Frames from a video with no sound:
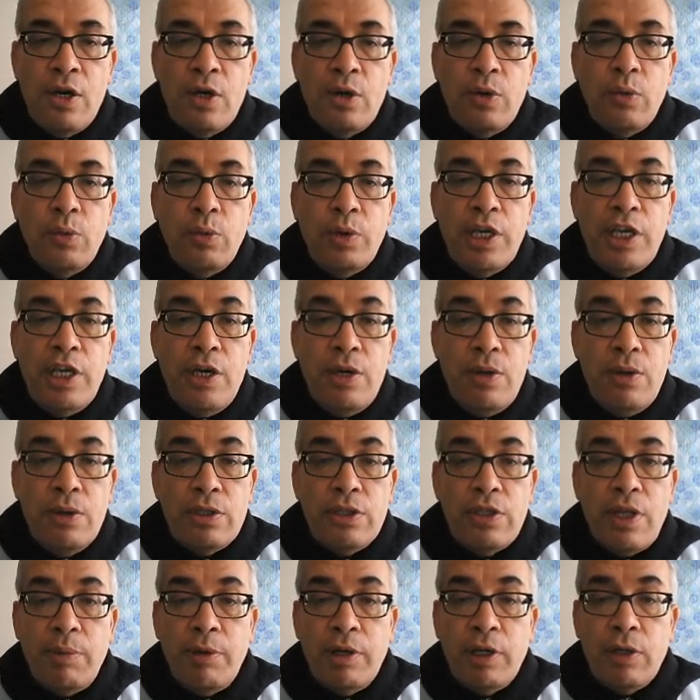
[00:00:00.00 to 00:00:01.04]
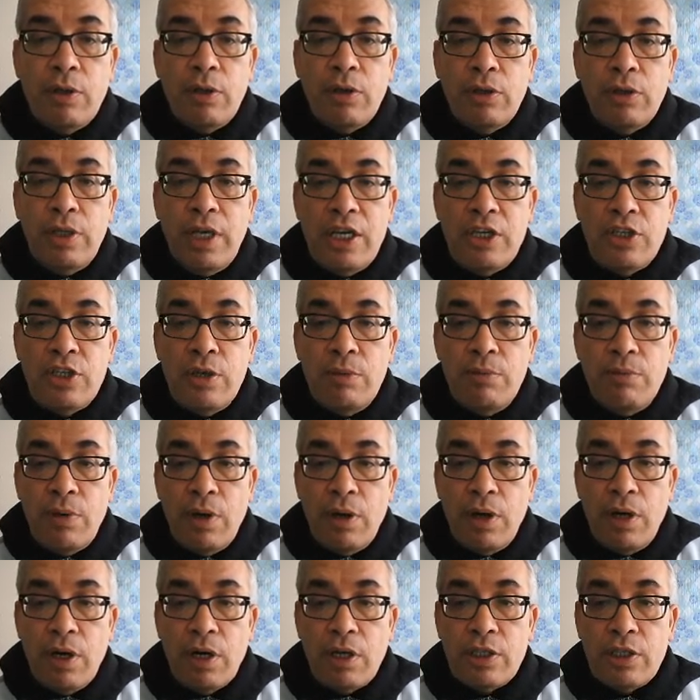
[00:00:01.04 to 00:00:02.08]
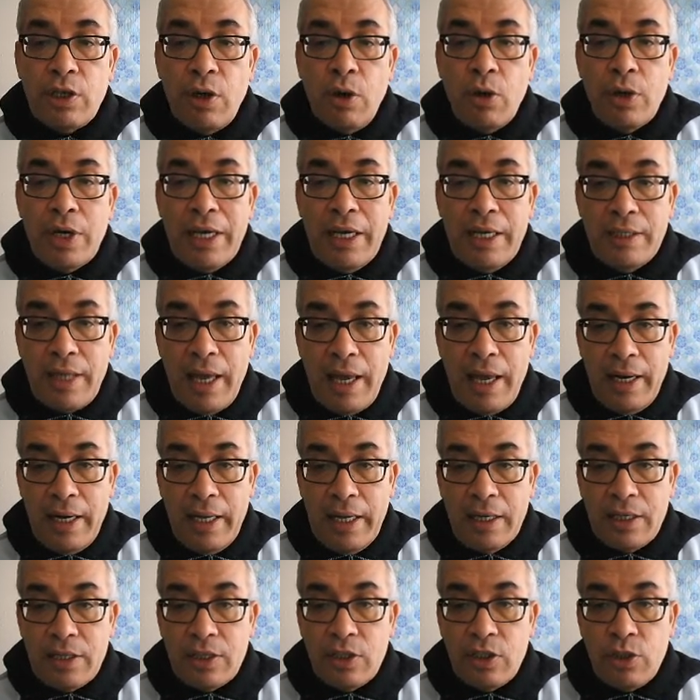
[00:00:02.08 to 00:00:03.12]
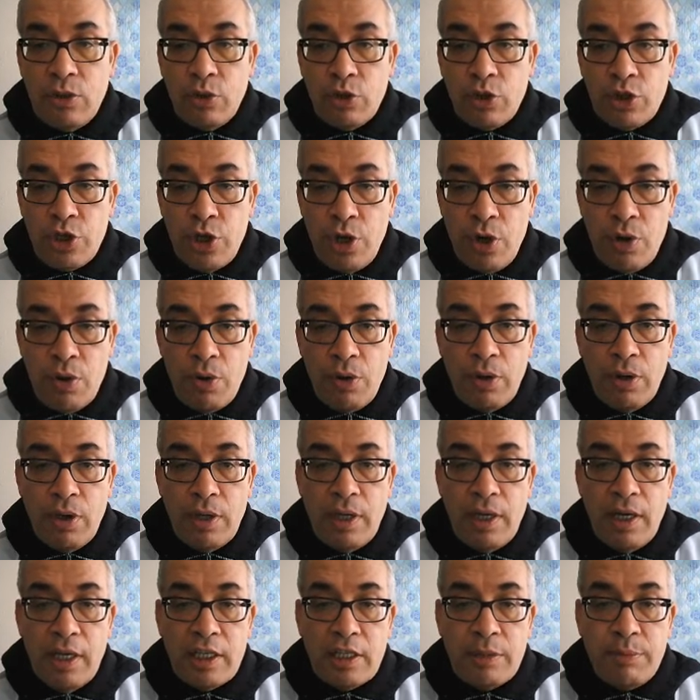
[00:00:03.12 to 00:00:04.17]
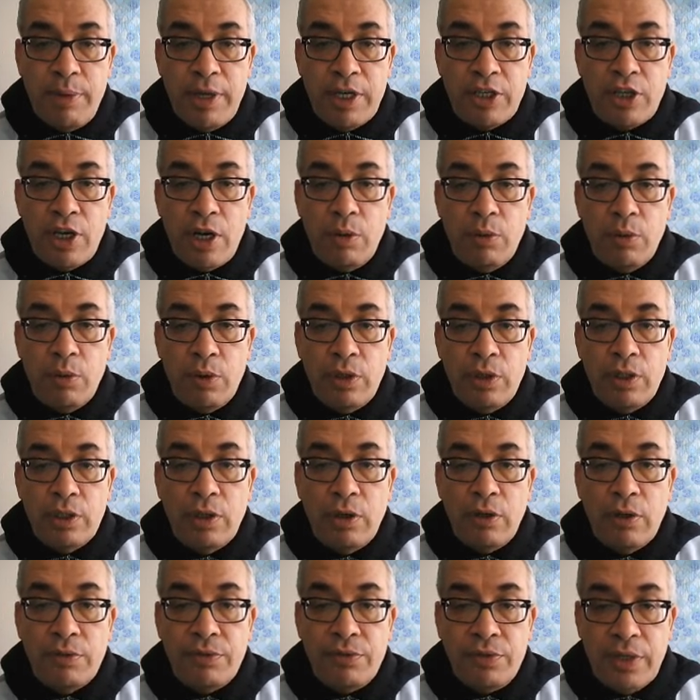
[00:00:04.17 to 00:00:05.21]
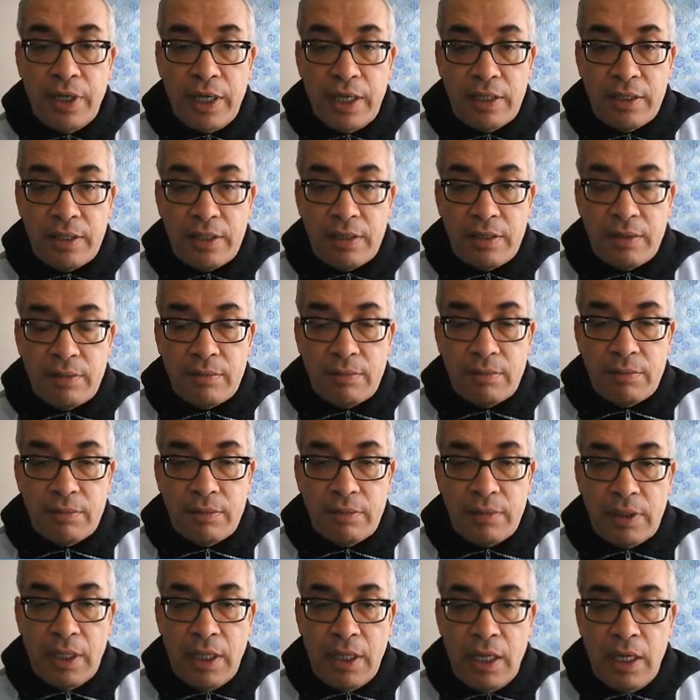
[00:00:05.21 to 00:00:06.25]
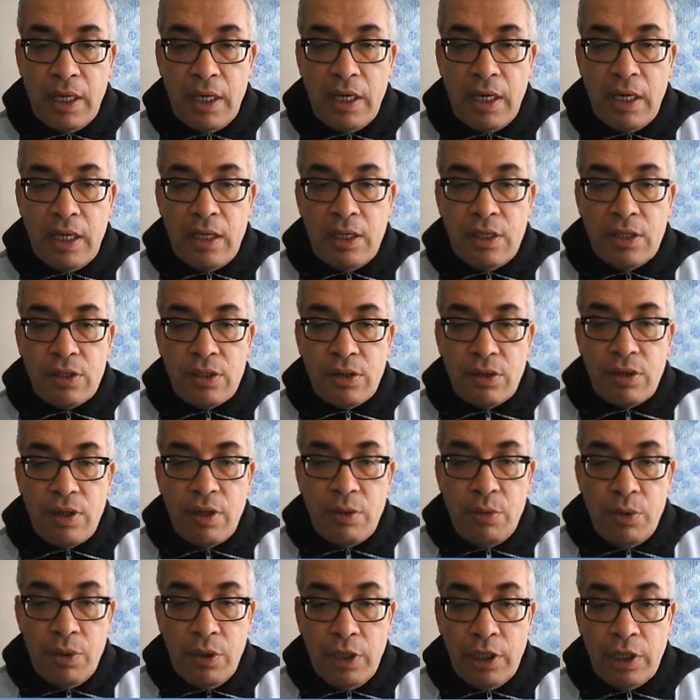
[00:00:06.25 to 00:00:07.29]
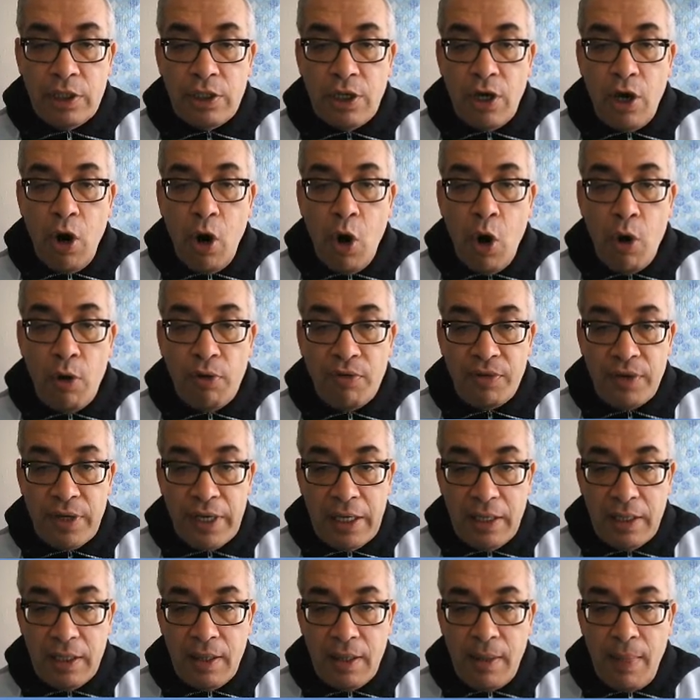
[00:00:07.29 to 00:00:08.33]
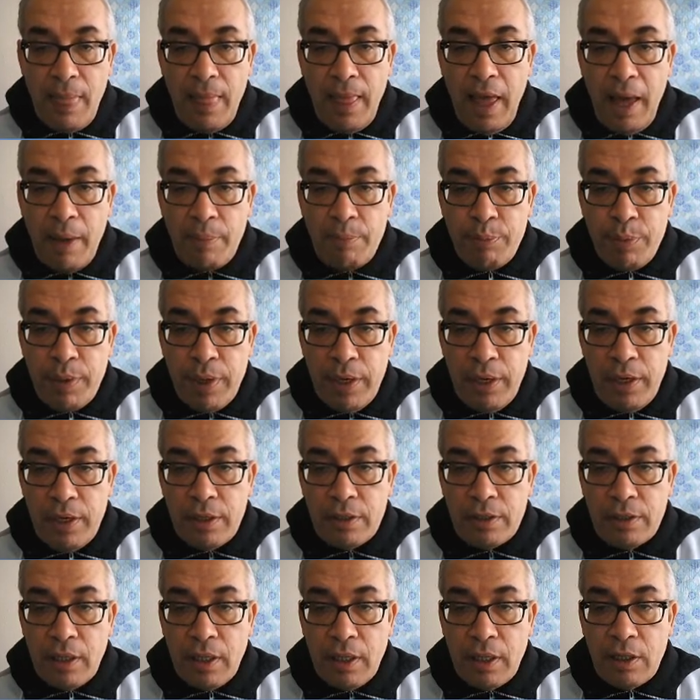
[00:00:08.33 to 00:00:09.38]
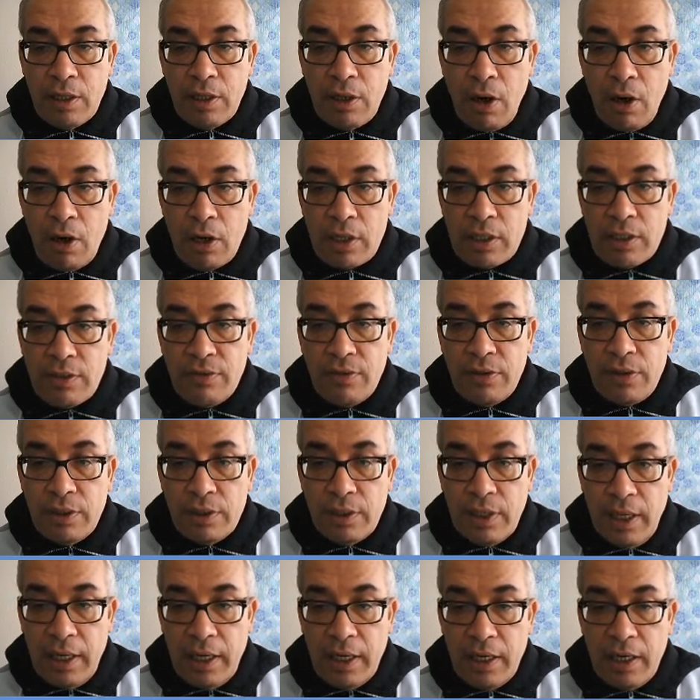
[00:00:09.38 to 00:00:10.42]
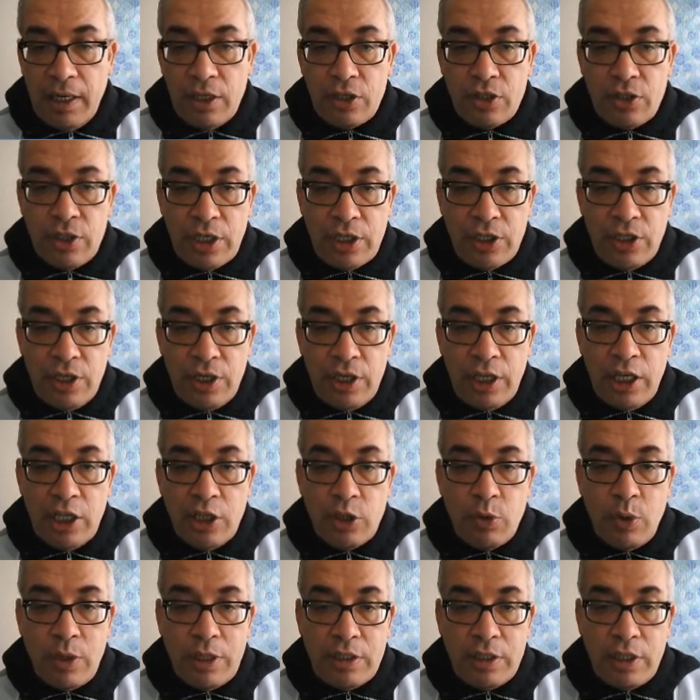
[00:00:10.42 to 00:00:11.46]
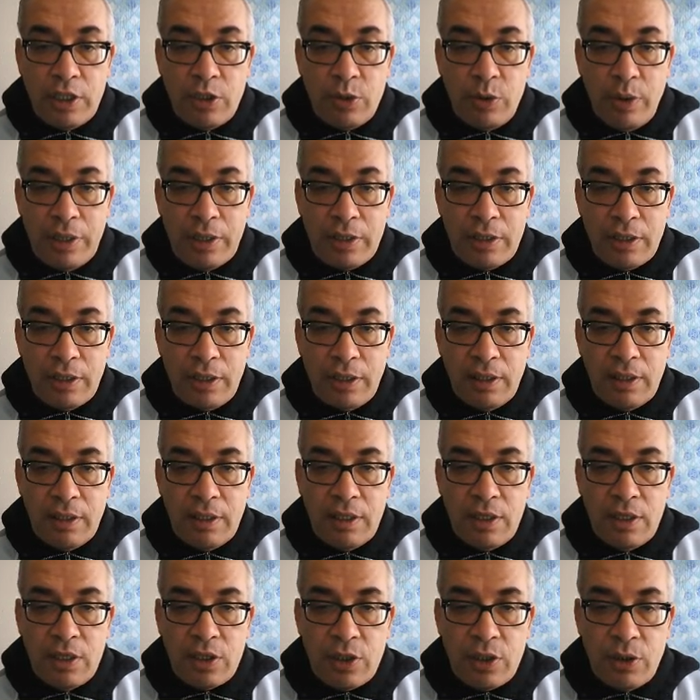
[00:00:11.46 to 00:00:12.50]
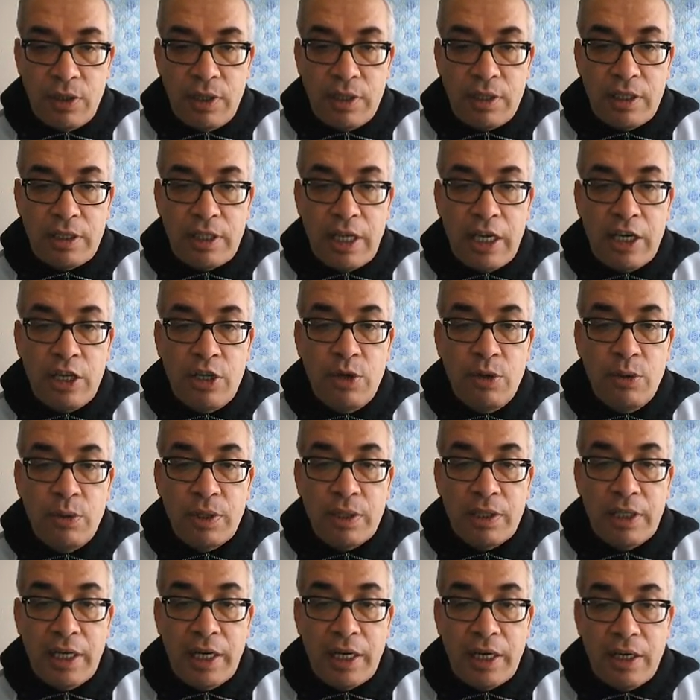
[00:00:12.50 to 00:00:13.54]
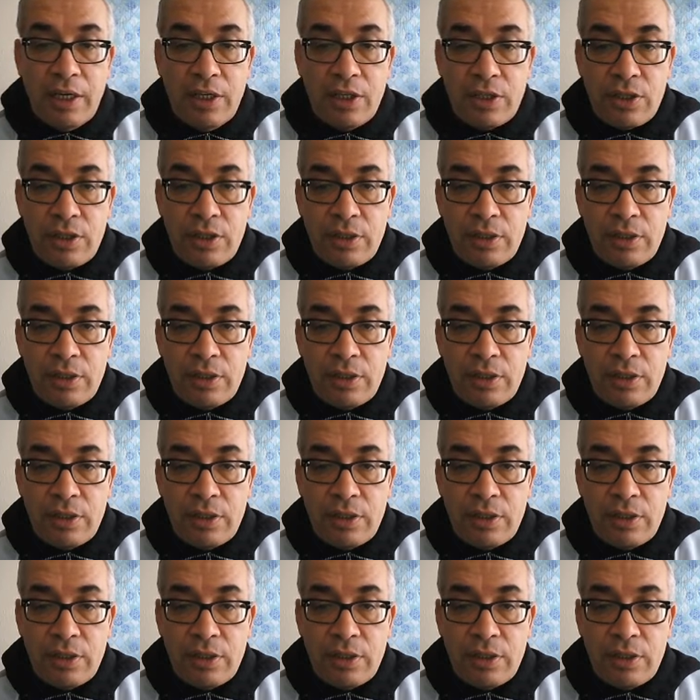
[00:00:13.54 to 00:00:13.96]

We use double quotation marks or italics to show a special word or phrase. So the word "awful" appeared in the Oxford English Dictionary in 2020. So this is a new word in English.